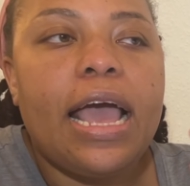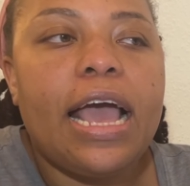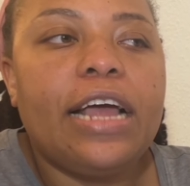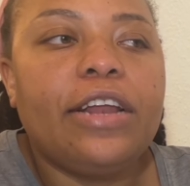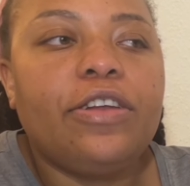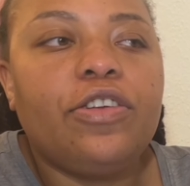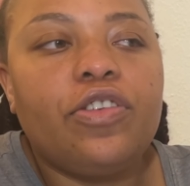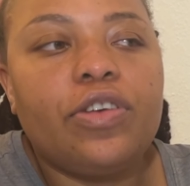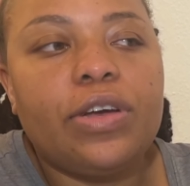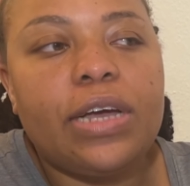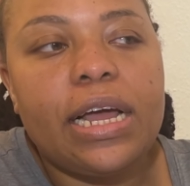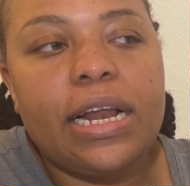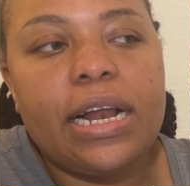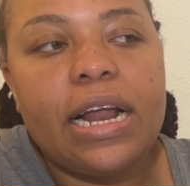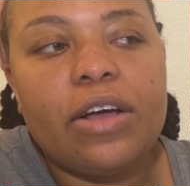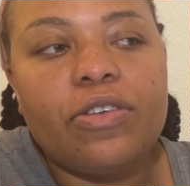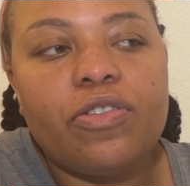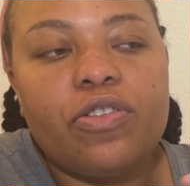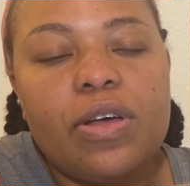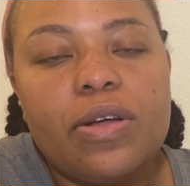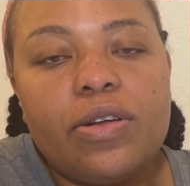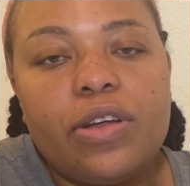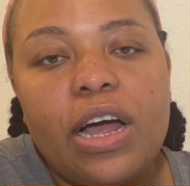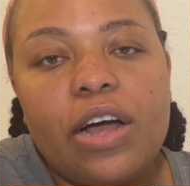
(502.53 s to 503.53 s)
and you can
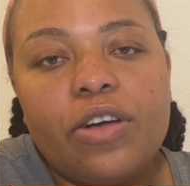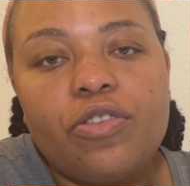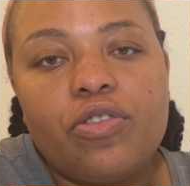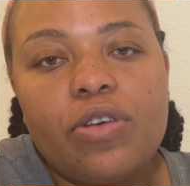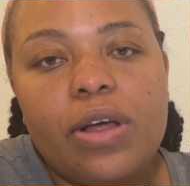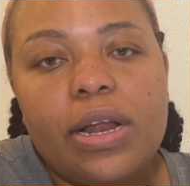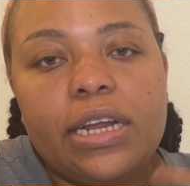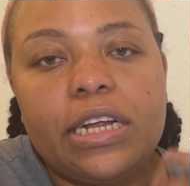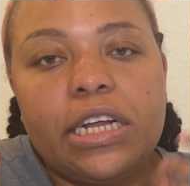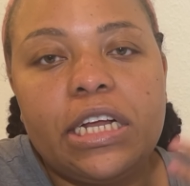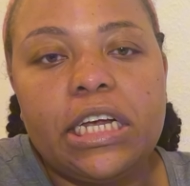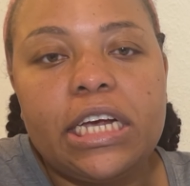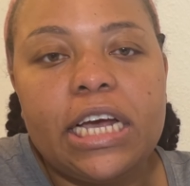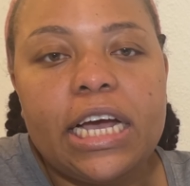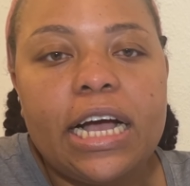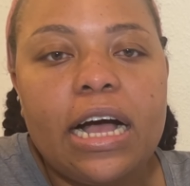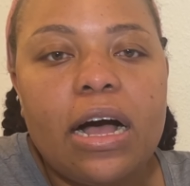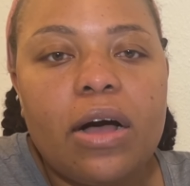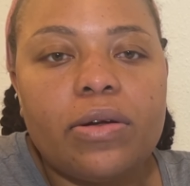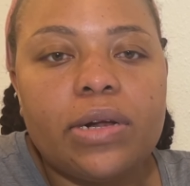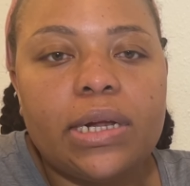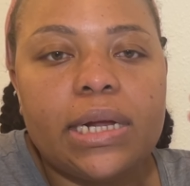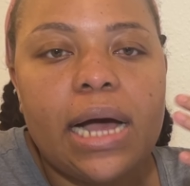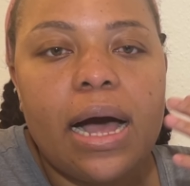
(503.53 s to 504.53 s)
actually
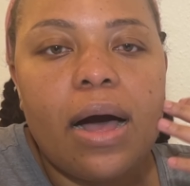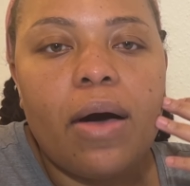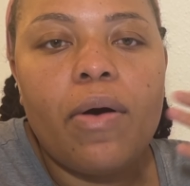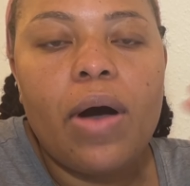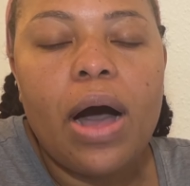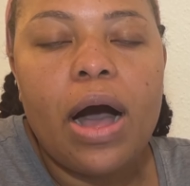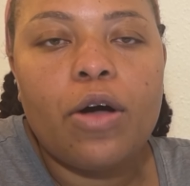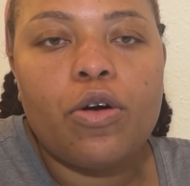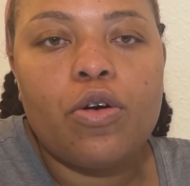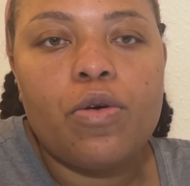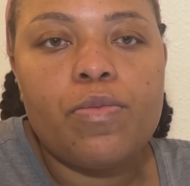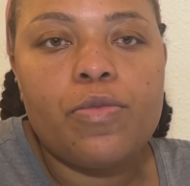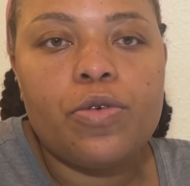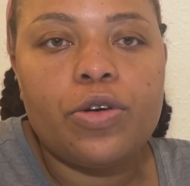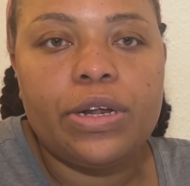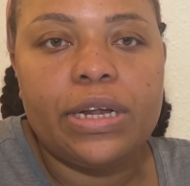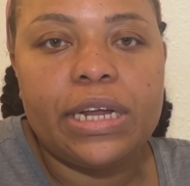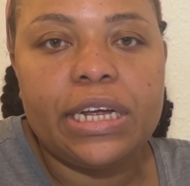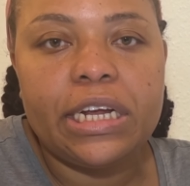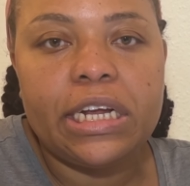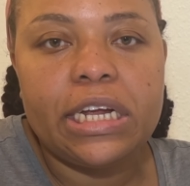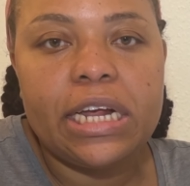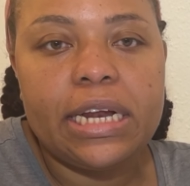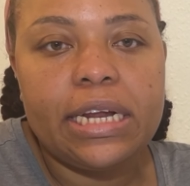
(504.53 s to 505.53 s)
check out how
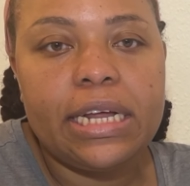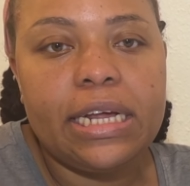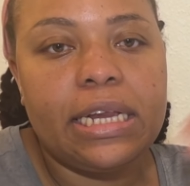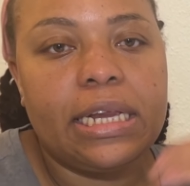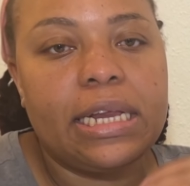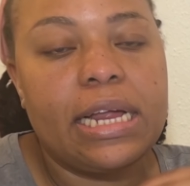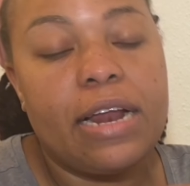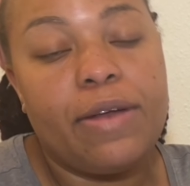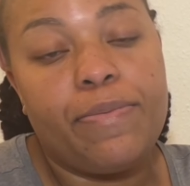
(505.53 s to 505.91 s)
accommodation is.